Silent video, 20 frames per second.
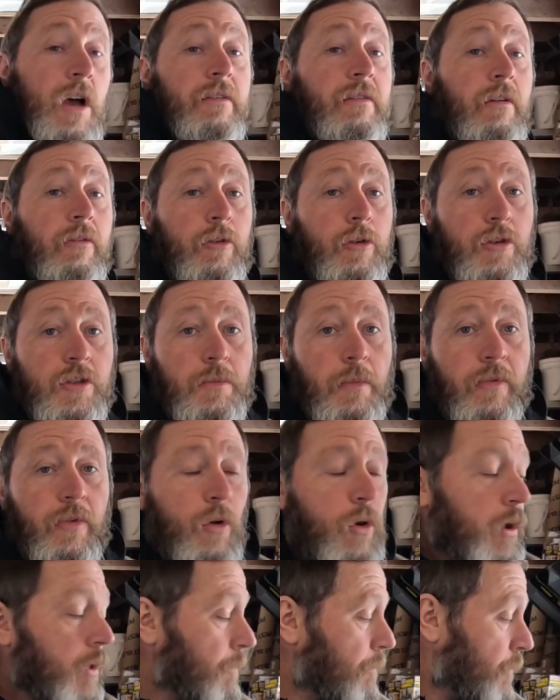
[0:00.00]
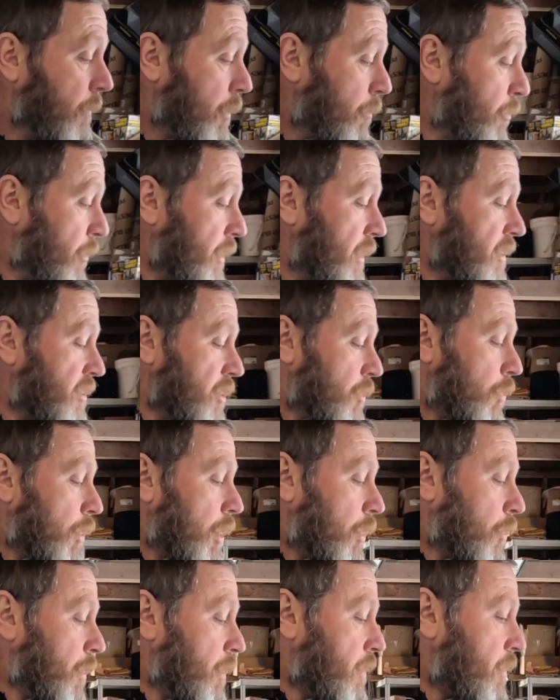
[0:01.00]
I've never used them before. They're pretty easy to
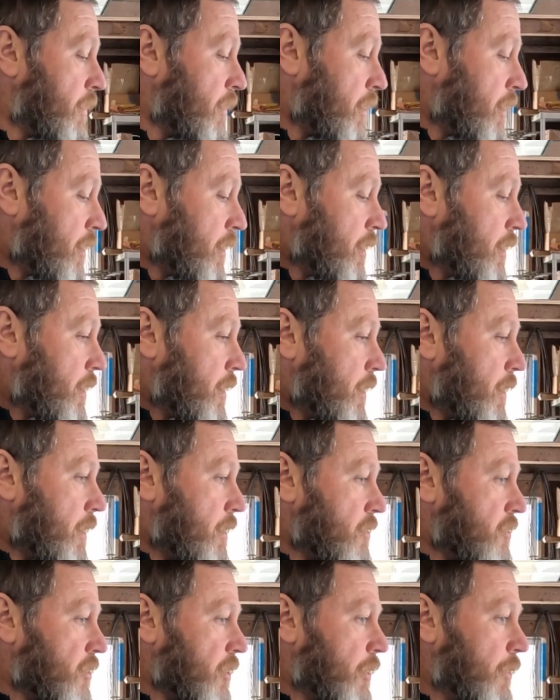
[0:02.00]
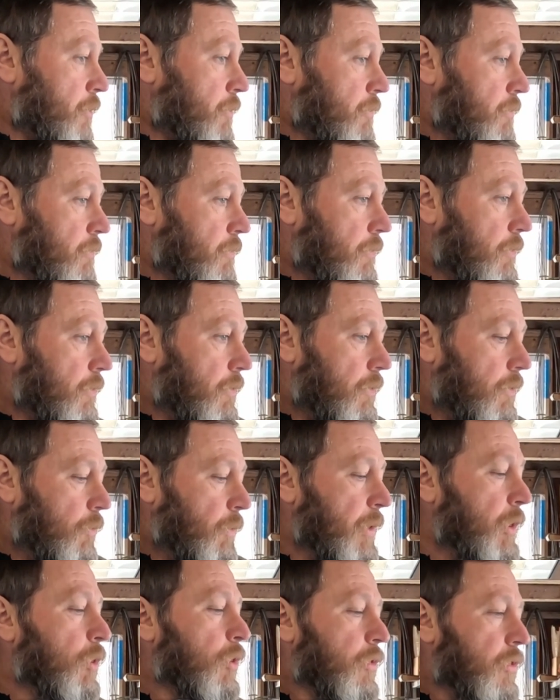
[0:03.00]
work with, and so
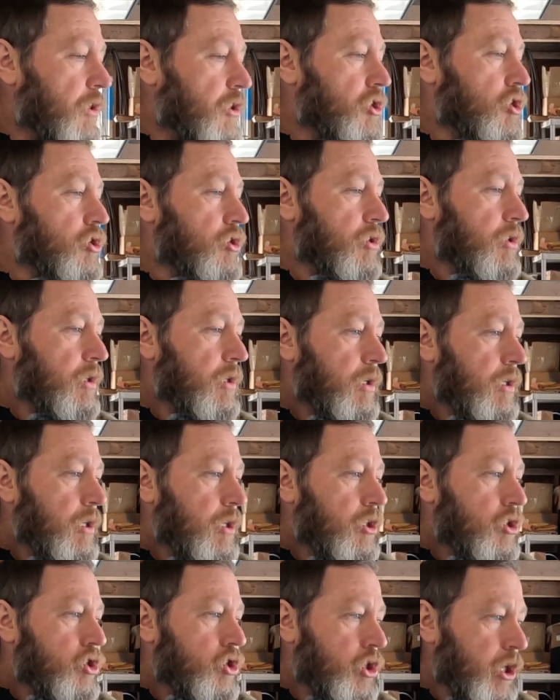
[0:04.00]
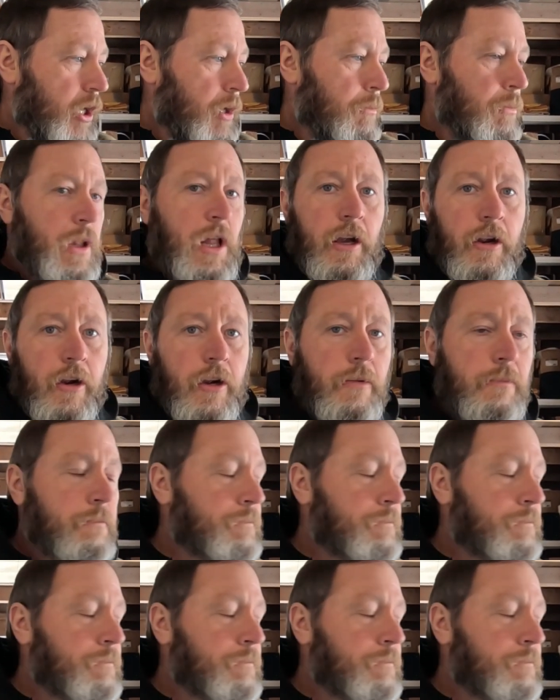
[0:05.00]
we ordered this chicken plucker.